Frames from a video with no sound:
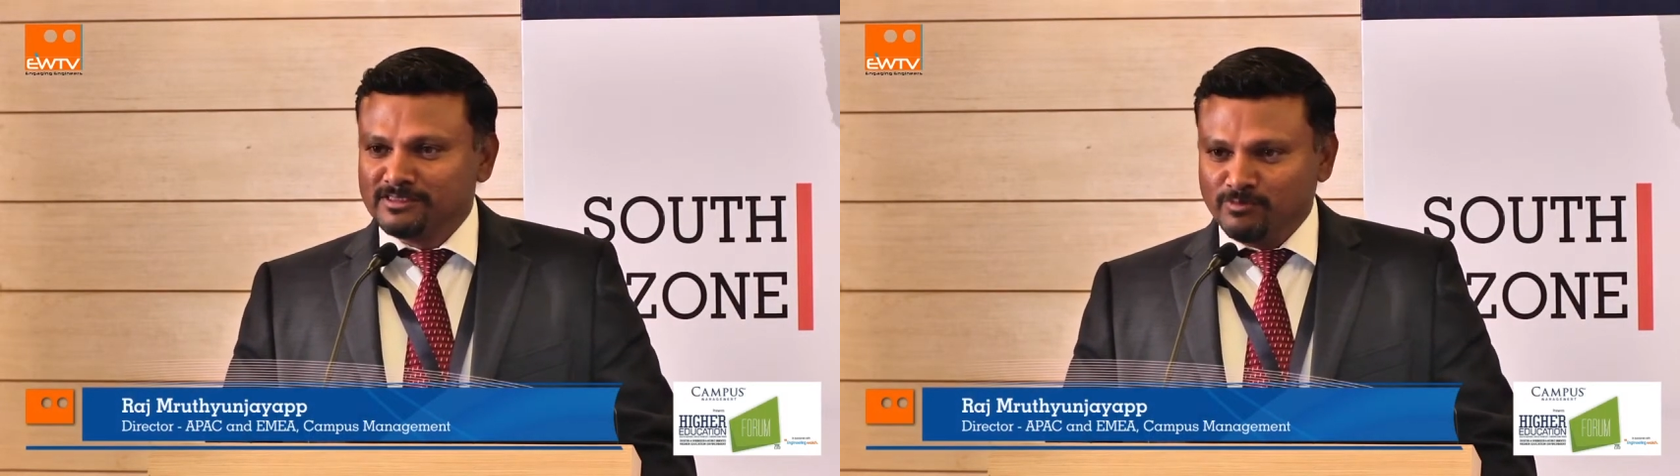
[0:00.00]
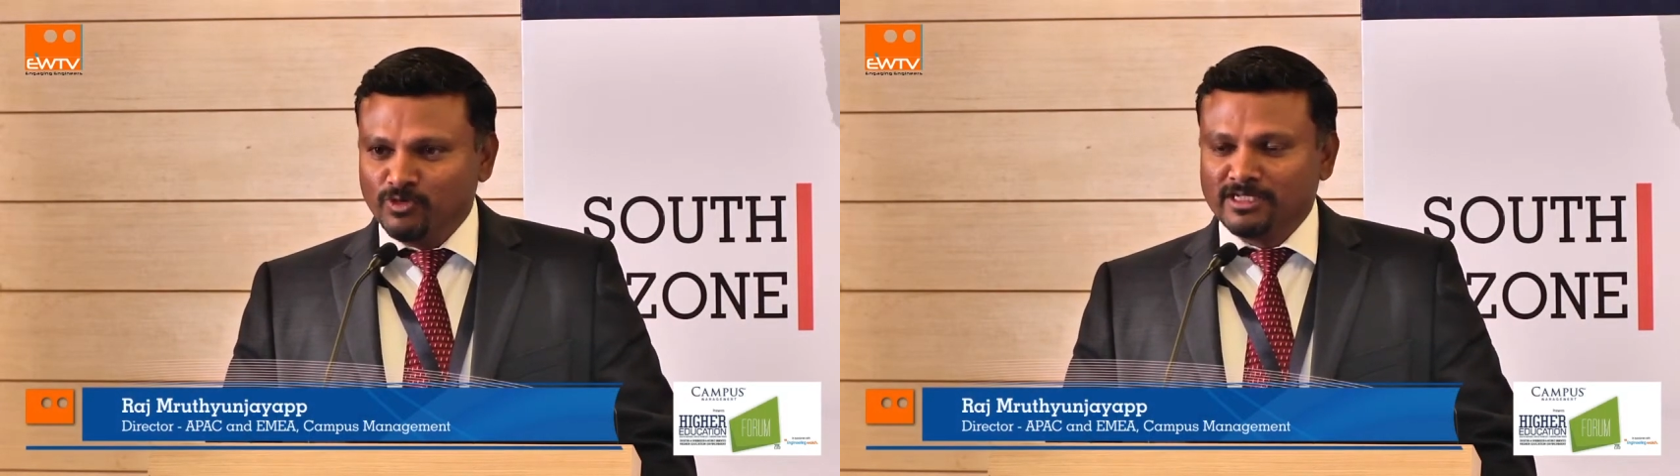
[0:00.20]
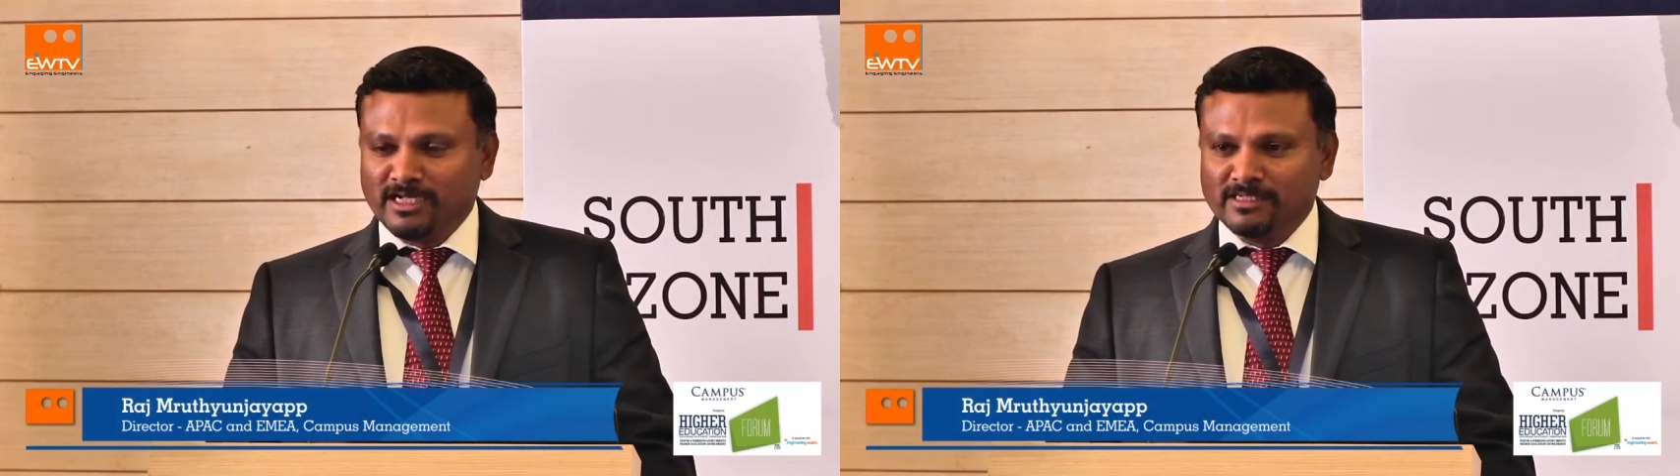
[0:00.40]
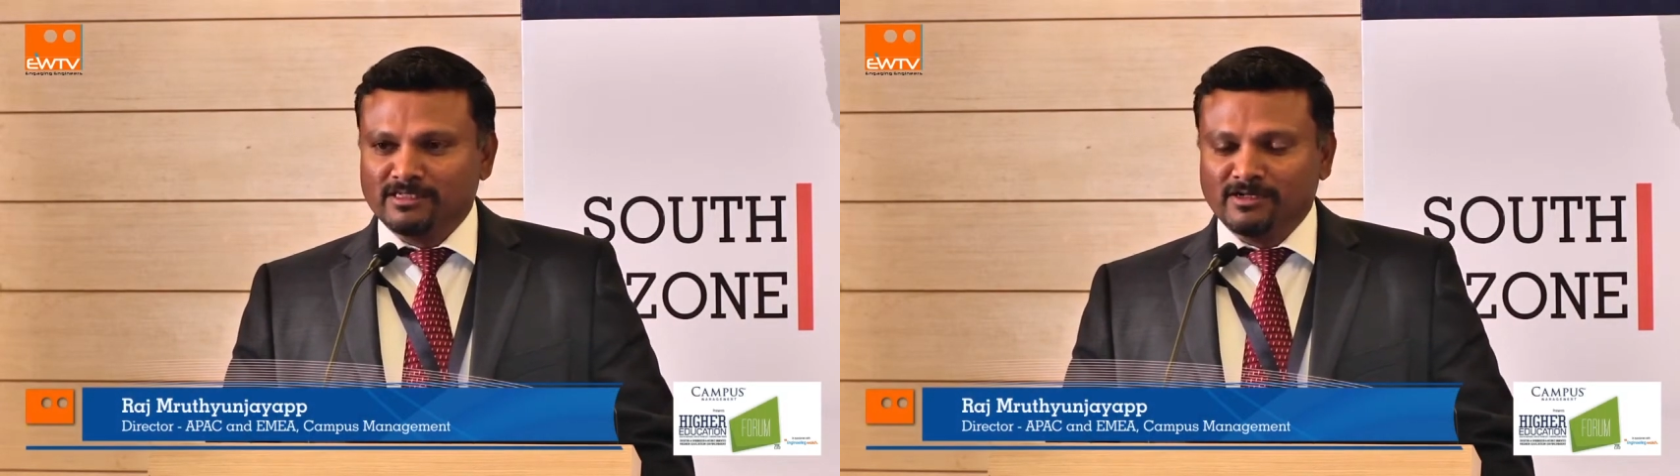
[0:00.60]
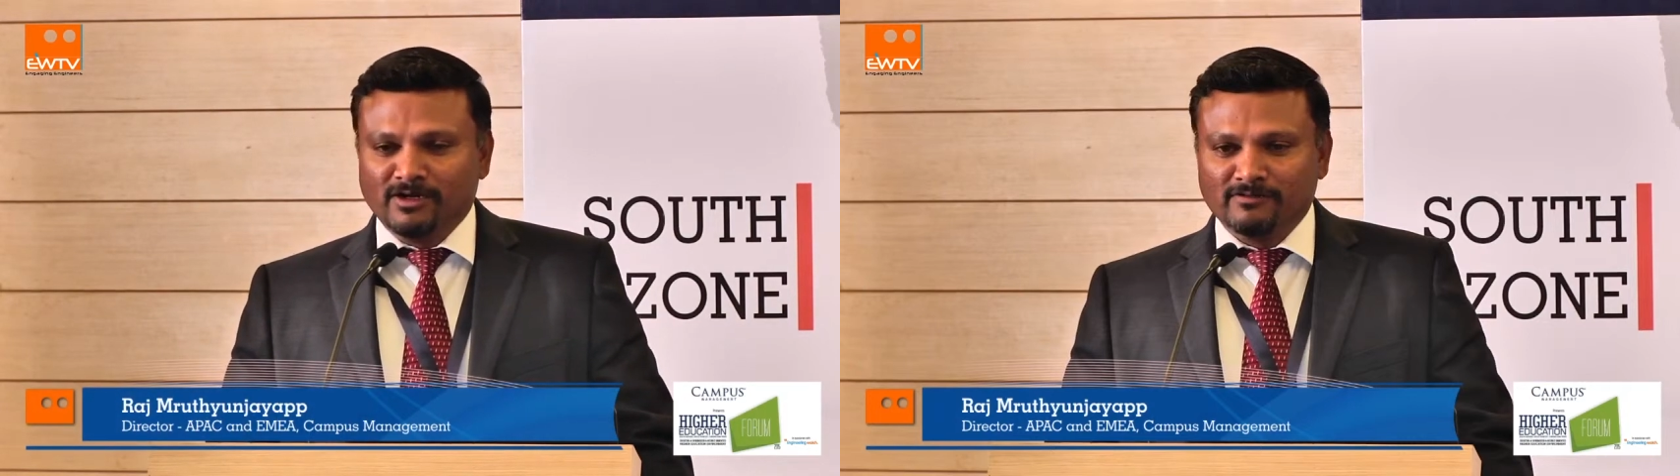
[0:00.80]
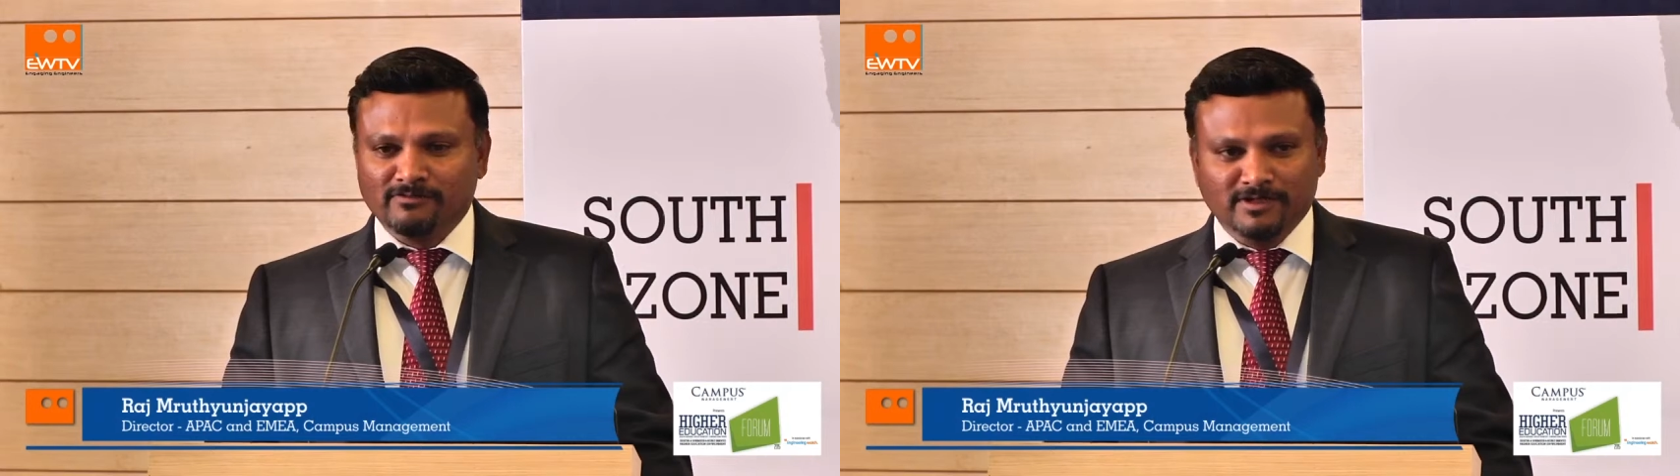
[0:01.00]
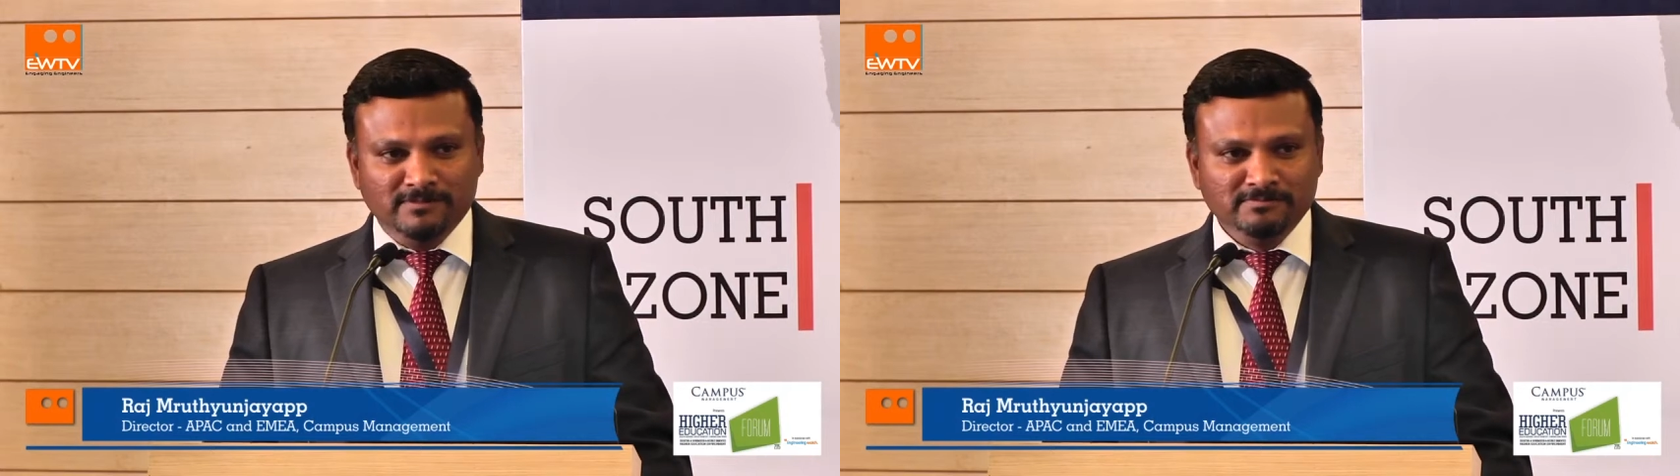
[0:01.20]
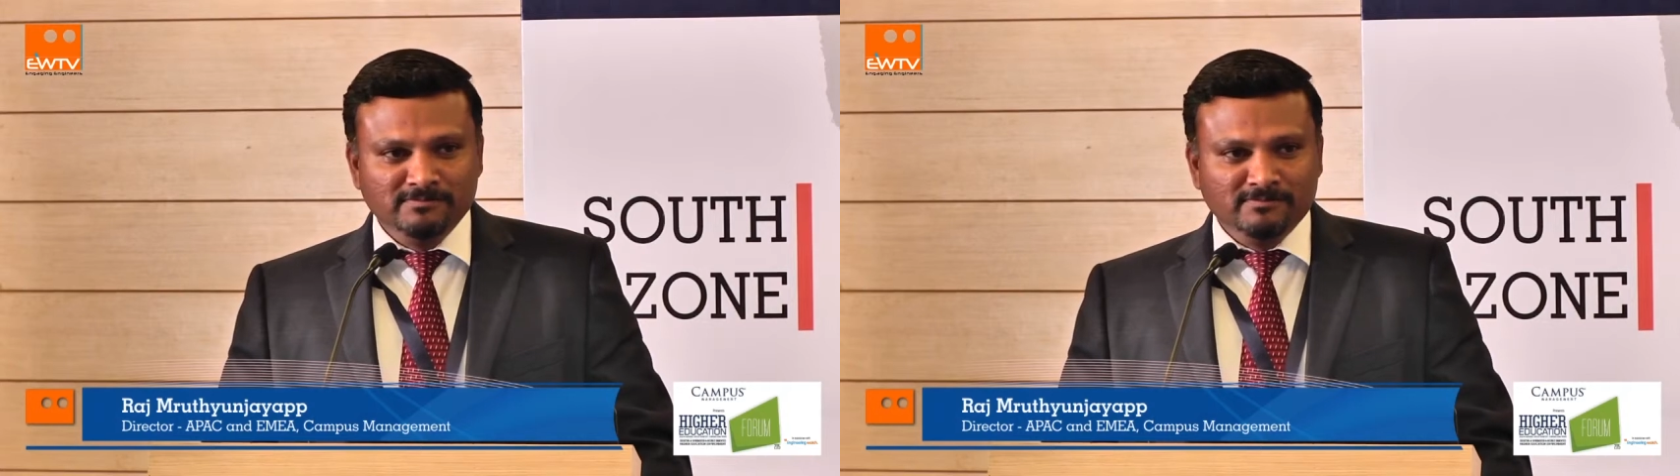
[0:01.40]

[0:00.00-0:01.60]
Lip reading: it's more than actually a lot of